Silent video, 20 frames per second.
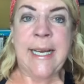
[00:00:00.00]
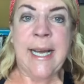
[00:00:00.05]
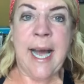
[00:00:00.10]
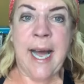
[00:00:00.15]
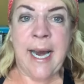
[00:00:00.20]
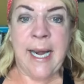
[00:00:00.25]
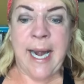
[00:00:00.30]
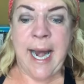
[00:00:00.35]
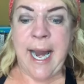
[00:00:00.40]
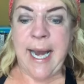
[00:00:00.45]

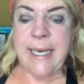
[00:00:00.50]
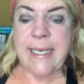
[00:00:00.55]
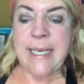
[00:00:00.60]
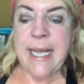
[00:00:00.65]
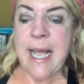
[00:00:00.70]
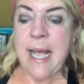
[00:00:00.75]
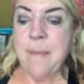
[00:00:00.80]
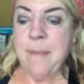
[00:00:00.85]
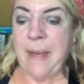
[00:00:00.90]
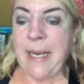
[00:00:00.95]
All right,
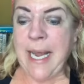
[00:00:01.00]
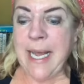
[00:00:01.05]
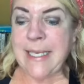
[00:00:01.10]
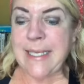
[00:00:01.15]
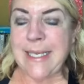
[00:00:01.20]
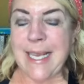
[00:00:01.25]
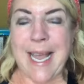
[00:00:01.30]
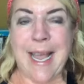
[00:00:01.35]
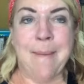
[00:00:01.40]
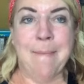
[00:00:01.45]

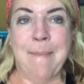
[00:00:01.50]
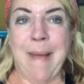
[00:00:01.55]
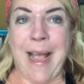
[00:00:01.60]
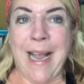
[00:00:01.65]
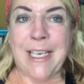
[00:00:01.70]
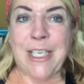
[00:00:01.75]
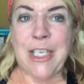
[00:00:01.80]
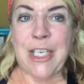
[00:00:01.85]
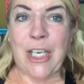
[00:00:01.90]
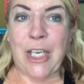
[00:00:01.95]
because it
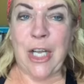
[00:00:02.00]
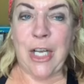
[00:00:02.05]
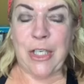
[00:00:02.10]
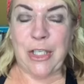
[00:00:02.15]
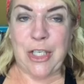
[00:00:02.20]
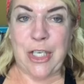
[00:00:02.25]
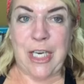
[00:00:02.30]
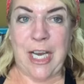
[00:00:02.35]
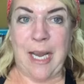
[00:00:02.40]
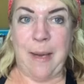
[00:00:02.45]
makes you look
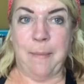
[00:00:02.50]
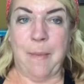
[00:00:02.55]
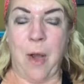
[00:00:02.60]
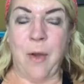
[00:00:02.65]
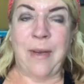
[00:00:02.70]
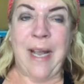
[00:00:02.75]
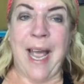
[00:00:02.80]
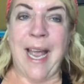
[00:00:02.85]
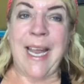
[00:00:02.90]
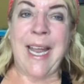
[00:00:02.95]
cheap,
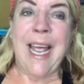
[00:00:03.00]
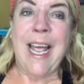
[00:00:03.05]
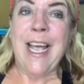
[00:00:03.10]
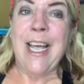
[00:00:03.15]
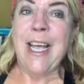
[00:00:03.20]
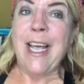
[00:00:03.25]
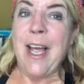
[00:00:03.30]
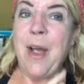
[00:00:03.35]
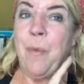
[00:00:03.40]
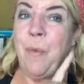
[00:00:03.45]
okay?
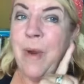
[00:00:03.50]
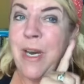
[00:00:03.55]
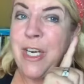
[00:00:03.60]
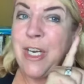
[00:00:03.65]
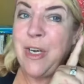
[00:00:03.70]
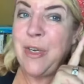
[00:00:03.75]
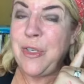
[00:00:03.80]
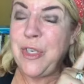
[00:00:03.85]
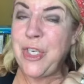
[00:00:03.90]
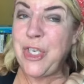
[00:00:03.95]
When
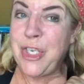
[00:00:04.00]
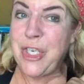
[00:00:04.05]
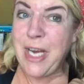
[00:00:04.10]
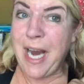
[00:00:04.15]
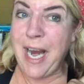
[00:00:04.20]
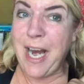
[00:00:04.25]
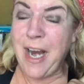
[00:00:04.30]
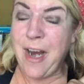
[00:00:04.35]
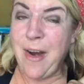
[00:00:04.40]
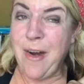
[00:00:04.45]
you
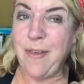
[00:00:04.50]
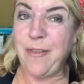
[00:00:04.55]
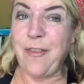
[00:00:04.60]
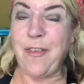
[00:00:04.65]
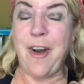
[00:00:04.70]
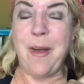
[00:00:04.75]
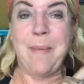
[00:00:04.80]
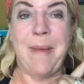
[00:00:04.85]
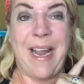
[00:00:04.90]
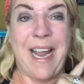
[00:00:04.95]
share
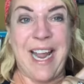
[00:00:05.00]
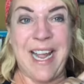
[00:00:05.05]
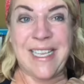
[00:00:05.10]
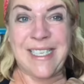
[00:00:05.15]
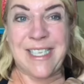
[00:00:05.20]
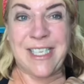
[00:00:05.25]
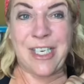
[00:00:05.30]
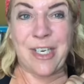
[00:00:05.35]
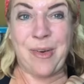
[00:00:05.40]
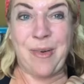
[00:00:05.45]
from
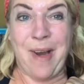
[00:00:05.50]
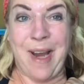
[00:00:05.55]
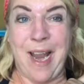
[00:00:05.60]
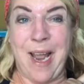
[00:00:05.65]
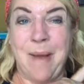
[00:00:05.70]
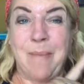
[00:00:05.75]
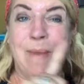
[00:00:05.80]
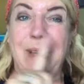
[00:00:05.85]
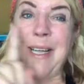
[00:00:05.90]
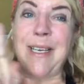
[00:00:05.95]

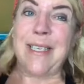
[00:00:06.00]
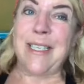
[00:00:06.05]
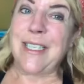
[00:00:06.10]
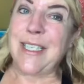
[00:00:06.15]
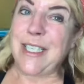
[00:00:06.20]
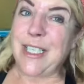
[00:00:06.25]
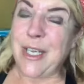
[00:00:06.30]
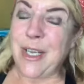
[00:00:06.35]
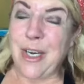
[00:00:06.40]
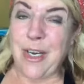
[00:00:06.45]
Instagram
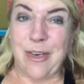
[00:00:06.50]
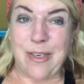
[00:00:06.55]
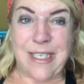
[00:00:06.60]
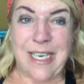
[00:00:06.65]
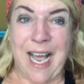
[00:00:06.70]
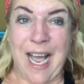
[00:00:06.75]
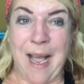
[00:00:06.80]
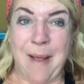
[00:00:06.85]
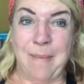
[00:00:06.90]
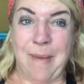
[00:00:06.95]
to your
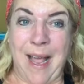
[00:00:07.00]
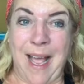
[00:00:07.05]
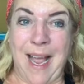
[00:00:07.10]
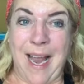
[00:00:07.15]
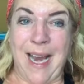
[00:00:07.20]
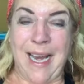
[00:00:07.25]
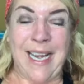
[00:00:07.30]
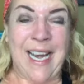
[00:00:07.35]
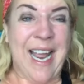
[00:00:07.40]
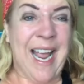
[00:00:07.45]

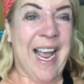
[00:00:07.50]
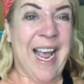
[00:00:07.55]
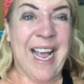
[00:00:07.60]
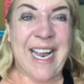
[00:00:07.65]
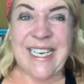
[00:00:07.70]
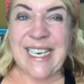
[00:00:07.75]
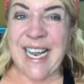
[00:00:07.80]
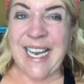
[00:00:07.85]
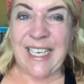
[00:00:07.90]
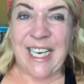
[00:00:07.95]
timeline,
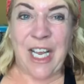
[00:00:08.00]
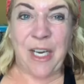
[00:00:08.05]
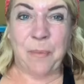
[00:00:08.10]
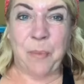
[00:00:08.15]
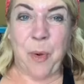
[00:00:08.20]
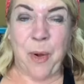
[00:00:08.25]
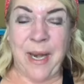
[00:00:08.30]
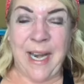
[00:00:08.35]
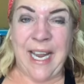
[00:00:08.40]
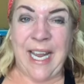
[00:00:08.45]
it doesn't look
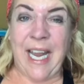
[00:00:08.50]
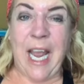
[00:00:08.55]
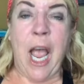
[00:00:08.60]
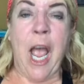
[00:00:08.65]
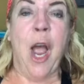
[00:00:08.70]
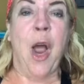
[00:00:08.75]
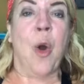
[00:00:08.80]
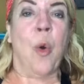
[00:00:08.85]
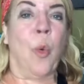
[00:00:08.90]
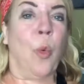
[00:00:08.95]
pretty.
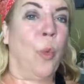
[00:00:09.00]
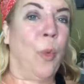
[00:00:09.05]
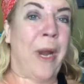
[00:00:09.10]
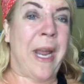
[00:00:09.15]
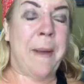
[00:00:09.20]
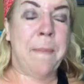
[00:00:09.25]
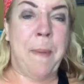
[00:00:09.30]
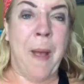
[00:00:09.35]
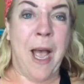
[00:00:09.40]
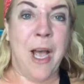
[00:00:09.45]

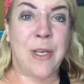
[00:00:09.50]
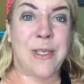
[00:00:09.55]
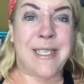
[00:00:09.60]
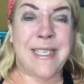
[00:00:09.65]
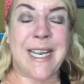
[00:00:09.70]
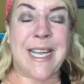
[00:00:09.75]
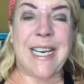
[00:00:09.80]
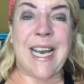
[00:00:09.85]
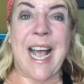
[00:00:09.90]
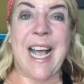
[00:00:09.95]
Repost
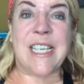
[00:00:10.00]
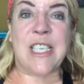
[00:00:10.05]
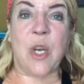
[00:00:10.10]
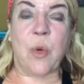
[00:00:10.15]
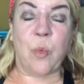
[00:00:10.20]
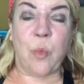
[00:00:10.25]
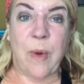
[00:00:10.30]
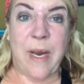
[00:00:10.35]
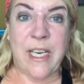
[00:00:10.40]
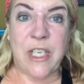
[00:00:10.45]
it as
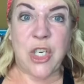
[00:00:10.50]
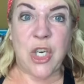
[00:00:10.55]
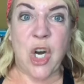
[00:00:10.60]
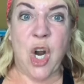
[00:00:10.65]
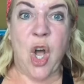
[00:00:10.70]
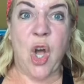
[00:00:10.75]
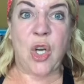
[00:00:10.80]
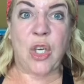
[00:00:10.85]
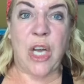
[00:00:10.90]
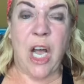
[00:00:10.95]

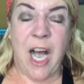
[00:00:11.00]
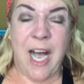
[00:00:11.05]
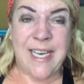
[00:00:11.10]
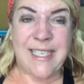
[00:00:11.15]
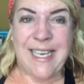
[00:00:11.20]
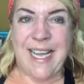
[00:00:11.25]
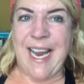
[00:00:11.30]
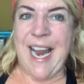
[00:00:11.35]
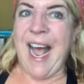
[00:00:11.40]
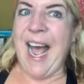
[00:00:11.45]
original
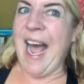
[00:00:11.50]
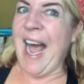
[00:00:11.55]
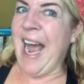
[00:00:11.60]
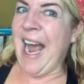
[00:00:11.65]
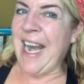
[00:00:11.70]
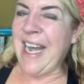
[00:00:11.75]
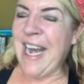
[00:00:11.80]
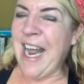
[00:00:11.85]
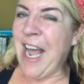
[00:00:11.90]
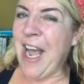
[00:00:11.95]
content.
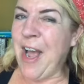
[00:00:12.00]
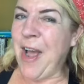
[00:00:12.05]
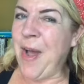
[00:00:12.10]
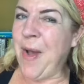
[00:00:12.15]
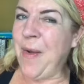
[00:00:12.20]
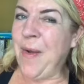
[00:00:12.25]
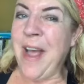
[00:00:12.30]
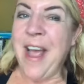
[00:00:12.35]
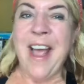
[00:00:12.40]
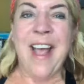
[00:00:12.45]
I
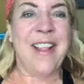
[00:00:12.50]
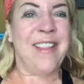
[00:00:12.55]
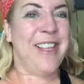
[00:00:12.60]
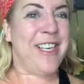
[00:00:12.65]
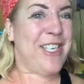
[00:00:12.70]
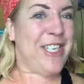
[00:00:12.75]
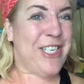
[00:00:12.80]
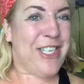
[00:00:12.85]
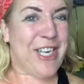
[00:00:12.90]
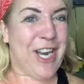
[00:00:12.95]
know
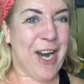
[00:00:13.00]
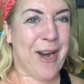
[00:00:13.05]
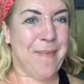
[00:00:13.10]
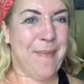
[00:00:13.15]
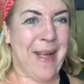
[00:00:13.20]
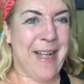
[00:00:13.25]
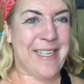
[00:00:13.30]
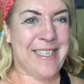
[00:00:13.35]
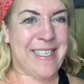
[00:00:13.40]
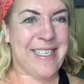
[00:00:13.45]
the share
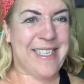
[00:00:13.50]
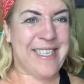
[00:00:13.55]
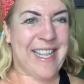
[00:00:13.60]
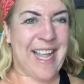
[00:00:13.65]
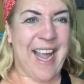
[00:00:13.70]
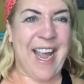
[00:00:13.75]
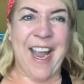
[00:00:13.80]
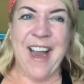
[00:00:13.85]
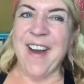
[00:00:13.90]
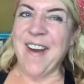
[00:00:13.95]
button's
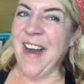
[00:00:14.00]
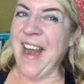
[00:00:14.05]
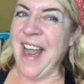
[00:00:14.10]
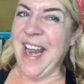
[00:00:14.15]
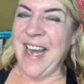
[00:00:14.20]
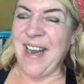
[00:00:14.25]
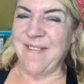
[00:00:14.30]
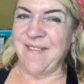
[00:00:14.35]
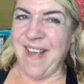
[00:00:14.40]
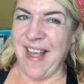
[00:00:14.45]
there
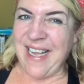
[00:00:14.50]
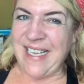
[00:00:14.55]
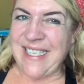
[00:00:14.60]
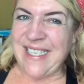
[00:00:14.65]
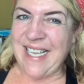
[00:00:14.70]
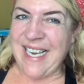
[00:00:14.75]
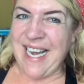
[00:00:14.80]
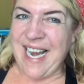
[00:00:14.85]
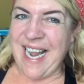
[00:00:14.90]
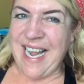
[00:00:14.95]
and it
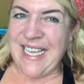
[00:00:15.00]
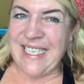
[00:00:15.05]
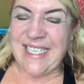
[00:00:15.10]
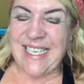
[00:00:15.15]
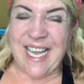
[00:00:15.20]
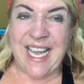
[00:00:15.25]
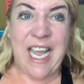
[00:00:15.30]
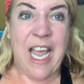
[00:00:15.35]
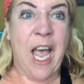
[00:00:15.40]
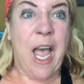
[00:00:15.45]
makes it
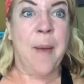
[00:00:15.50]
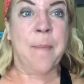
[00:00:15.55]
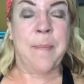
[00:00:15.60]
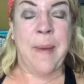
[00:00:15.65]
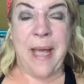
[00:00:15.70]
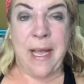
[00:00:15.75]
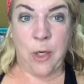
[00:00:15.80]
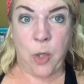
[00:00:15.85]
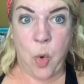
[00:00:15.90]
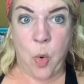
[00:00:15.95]
easy,
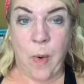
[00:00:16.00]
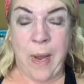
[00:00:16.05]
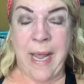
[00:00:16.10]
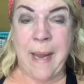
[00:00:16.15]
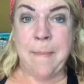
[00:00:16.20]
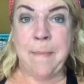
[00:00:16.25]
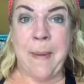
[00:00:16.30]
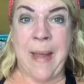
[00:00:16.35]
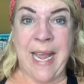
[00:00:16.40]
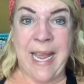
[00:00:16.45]
but
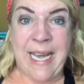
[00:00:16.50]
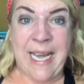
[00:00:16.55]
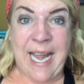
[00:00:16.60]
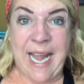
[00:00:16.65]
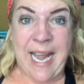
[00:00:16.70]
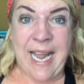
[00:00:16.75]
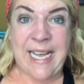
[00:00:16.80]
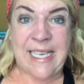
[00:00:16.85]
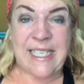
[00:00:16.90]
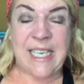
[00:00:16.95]
quit being
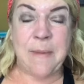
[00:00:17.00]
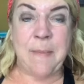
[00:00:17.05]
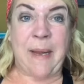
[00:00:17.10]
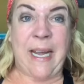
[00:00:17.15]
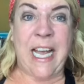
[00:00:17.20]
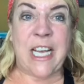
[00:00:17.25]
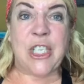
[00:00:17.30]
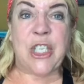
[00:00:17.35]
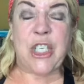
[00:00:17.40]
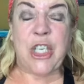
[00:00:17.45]
easy
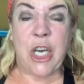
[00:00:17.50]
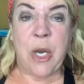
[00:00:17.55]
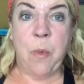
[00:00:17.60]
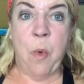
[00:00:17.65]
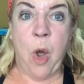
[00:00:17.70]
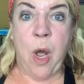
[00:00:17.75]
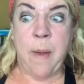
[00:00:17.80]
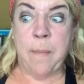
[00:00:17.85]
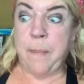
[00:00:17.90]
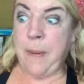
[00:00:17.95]
because you
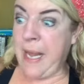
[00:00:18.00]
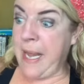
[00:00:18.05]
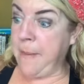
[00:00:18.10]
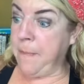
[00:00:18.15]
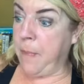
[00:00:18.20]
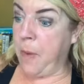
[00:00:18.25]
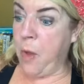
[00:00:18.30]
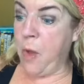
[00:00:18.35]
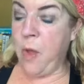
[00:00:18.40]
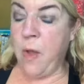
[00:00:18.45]
want
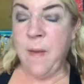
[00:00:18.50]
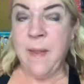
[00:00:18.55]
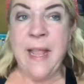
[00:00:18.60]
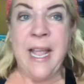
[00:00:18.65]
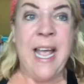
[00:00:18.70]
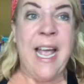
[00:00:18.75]
people